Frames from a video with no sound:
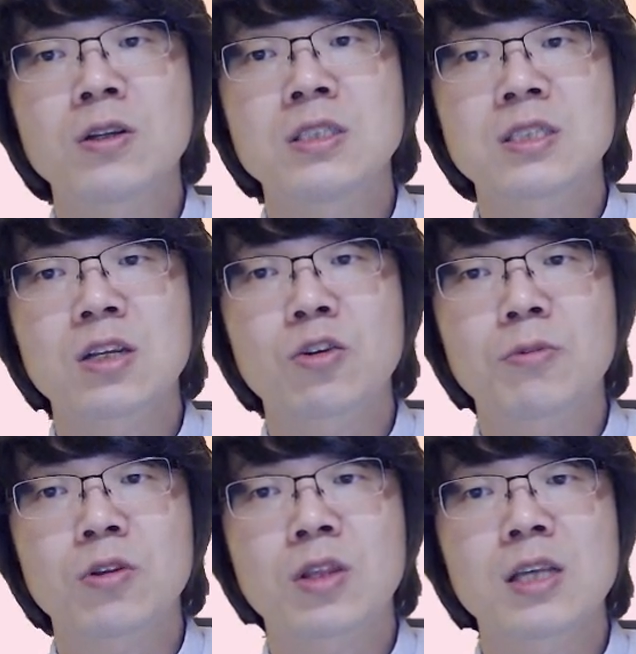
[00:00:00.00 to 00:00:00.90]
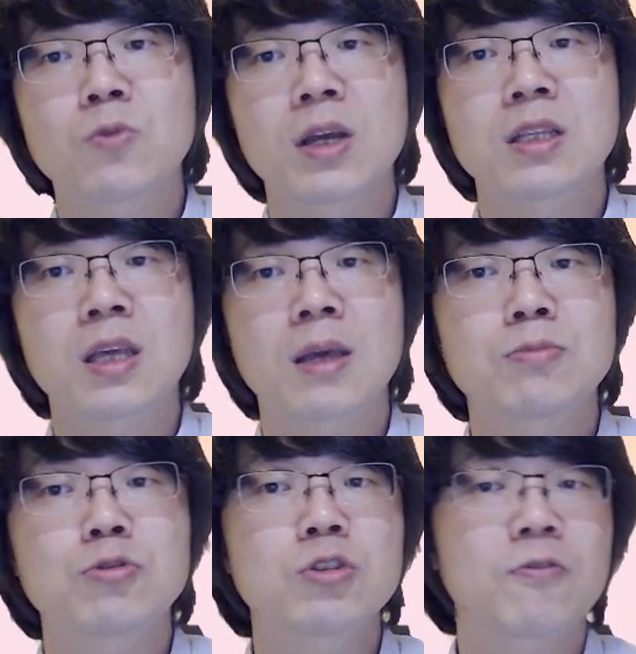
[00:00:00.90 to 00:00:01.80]
Instead of attach, white can
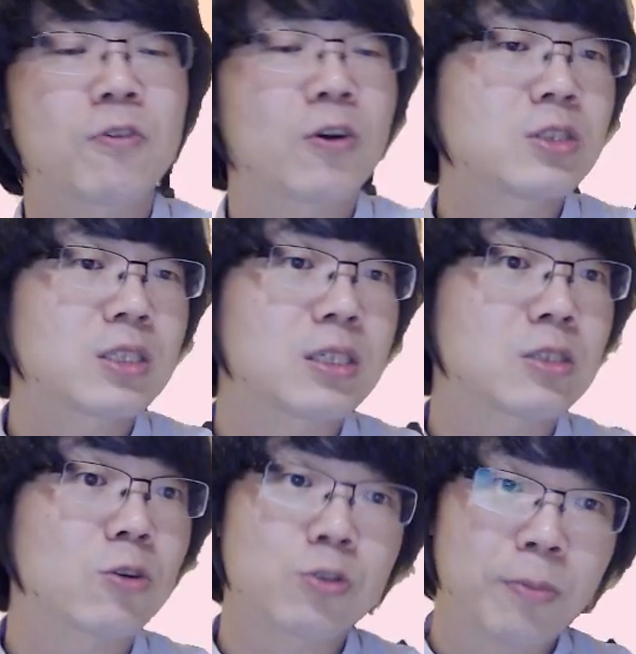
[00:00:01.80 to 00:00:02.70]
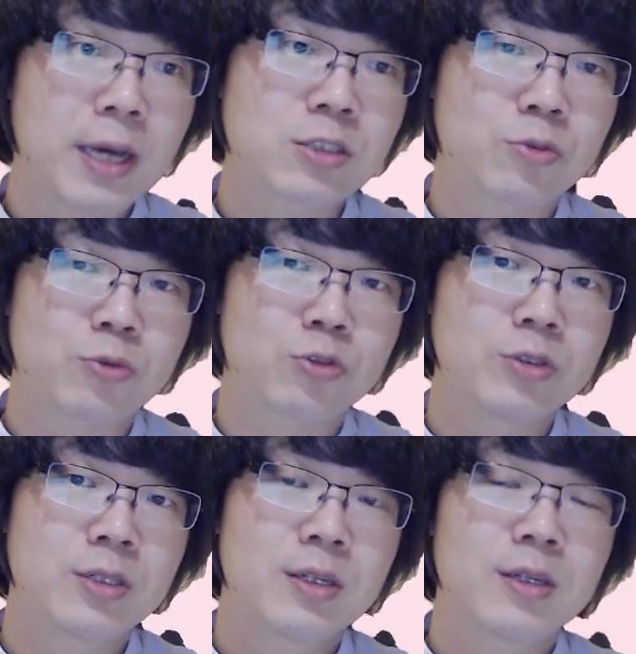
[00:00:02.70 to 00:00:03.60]
push first. Is also
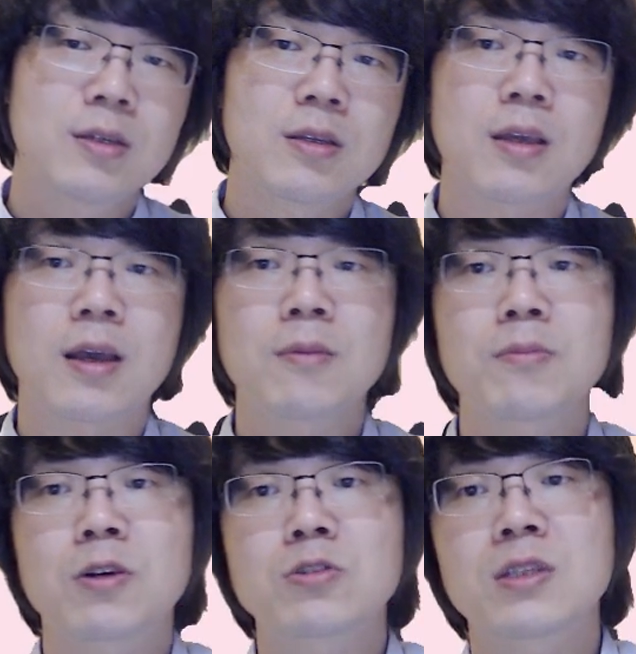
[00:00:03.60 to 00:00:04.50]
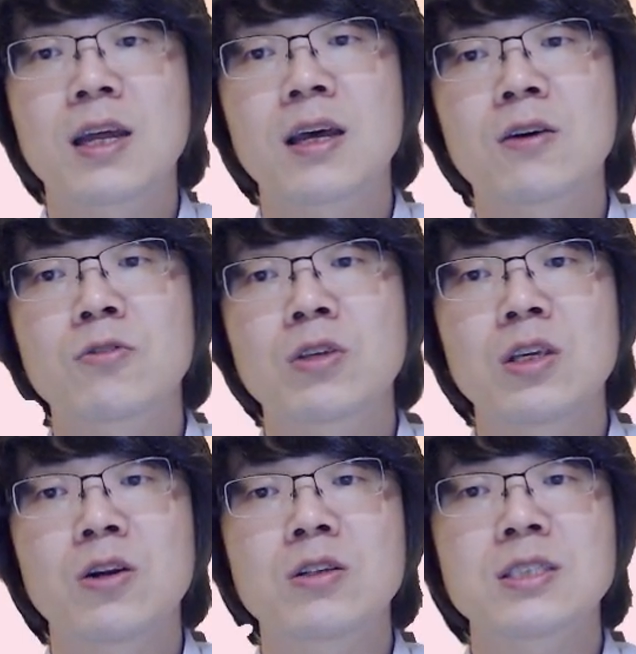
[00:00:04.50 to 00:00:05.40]
possible. Yeah, because now
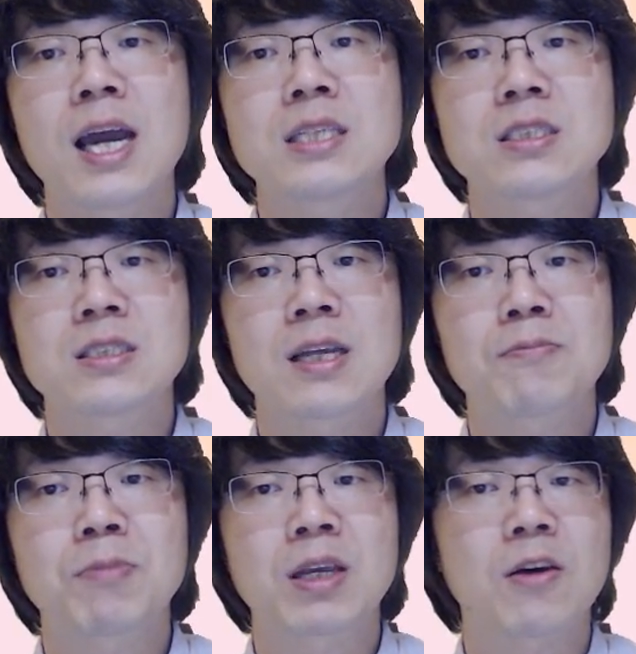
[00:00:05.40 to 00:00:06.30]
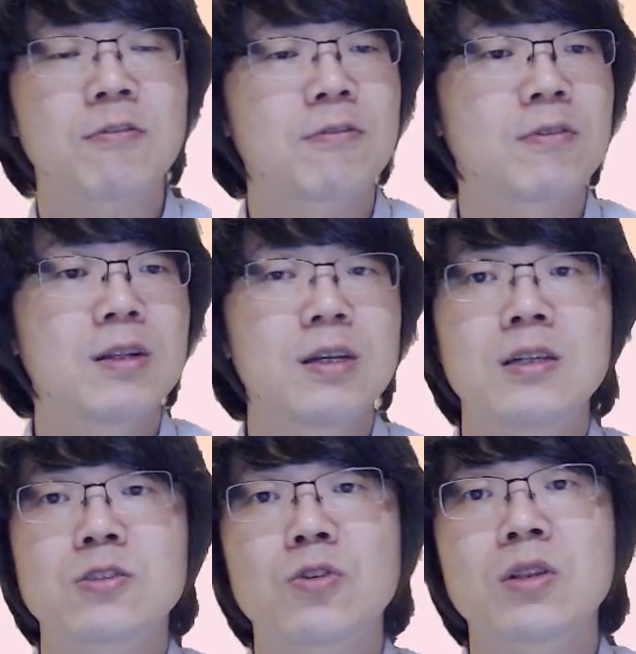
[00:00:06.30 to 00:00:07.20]
here size is not big enough.
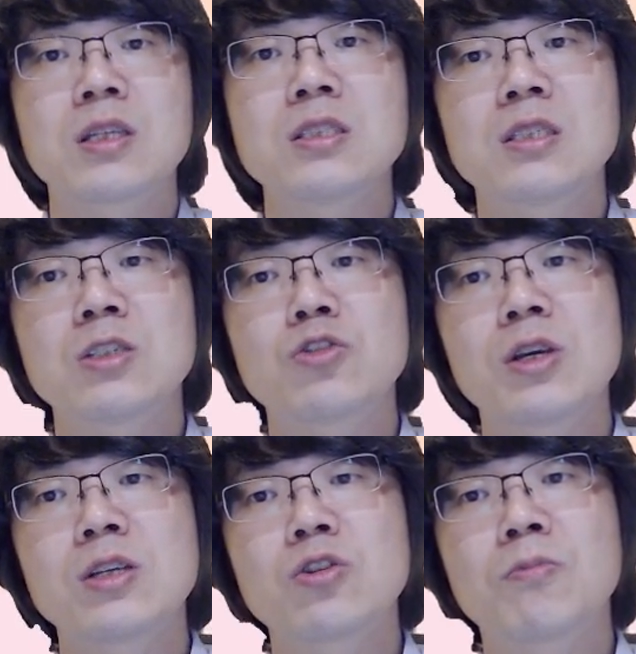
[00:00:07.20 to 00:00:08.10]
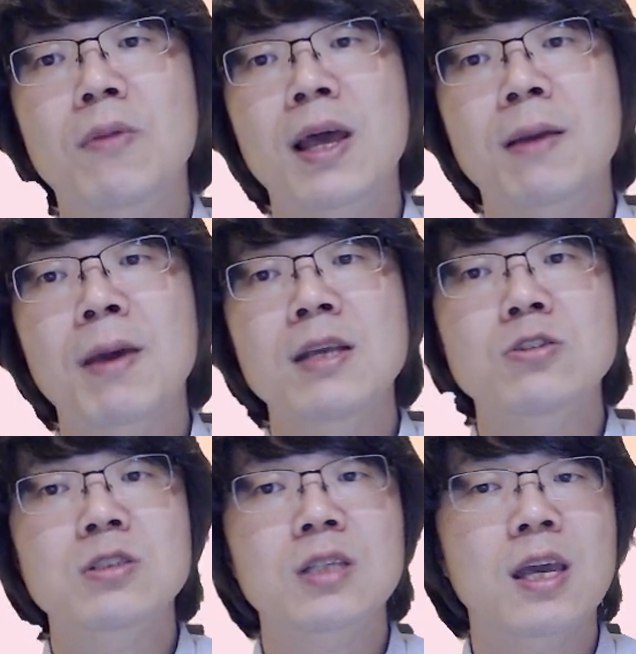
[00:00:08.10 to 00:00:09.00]
So in this situation, black may
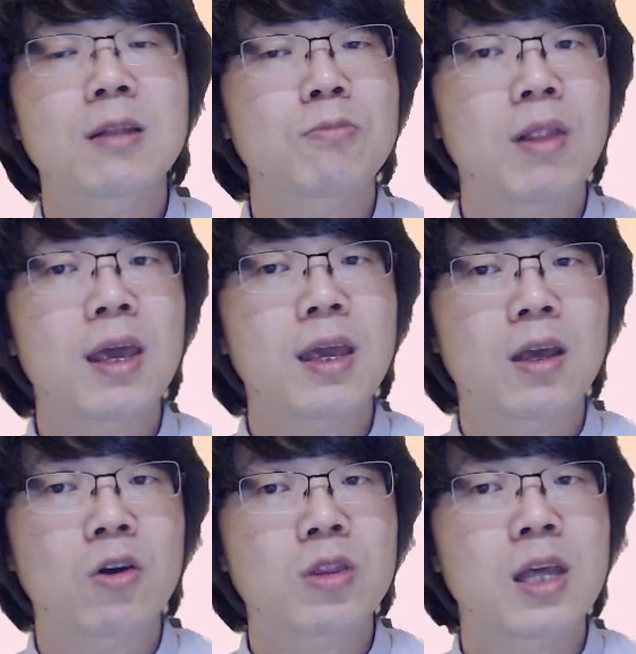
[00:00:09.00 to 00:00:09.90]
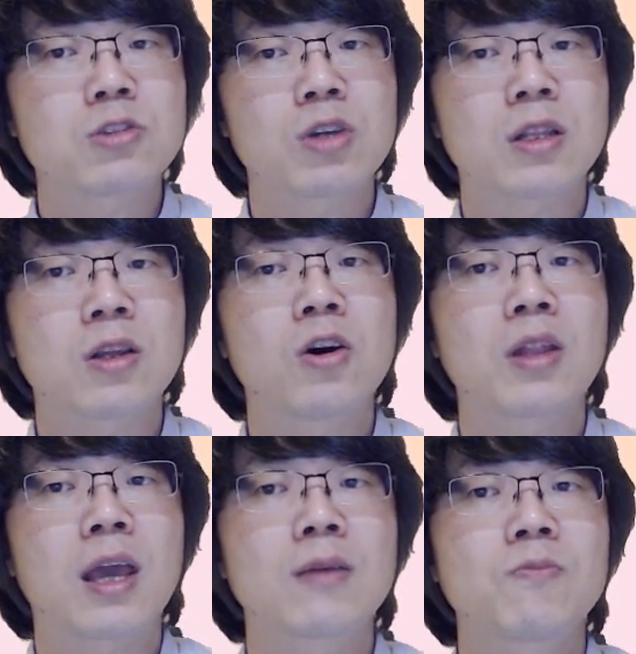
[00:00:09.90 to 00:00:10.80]
just can play, attach, and
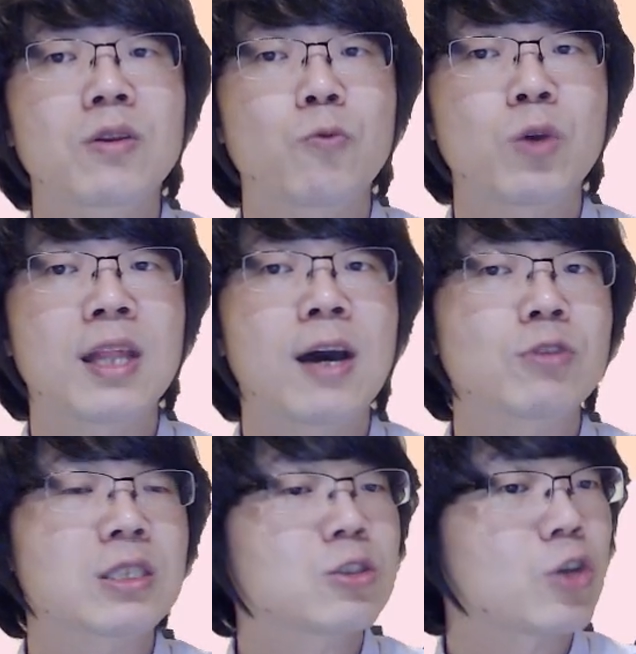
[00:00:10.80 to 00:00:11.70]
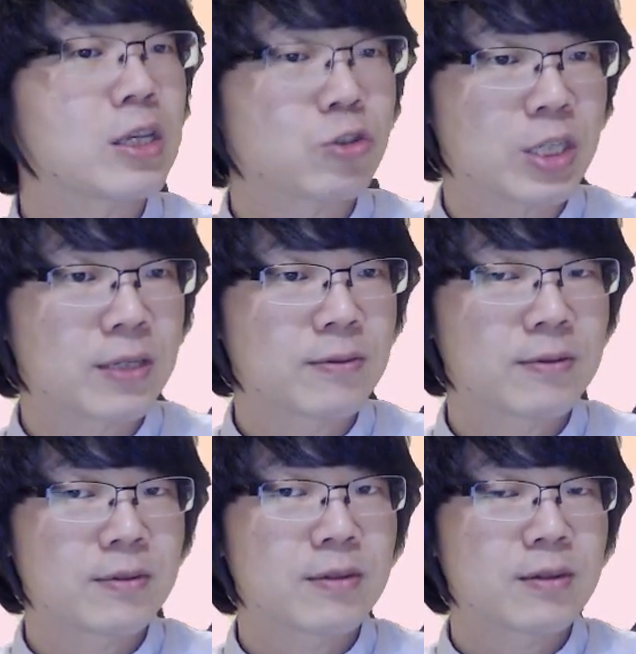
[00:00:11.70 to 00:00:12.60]
connect without exchanging.
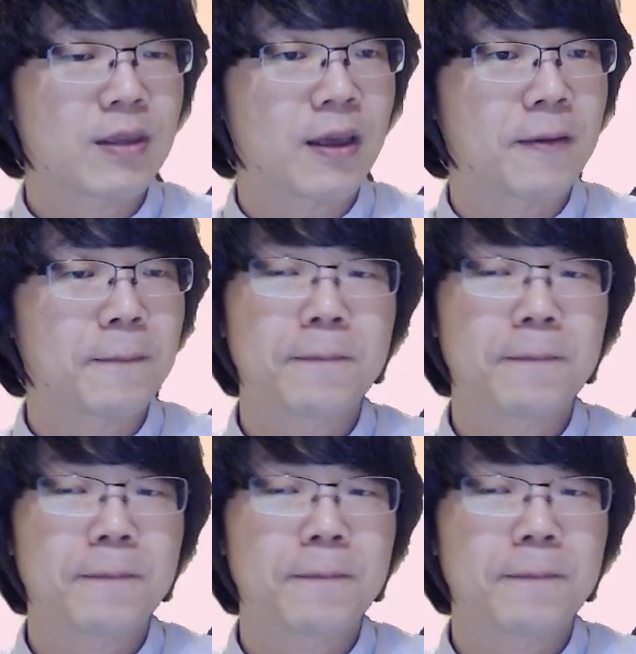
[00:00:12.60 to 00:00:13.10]
Yeah.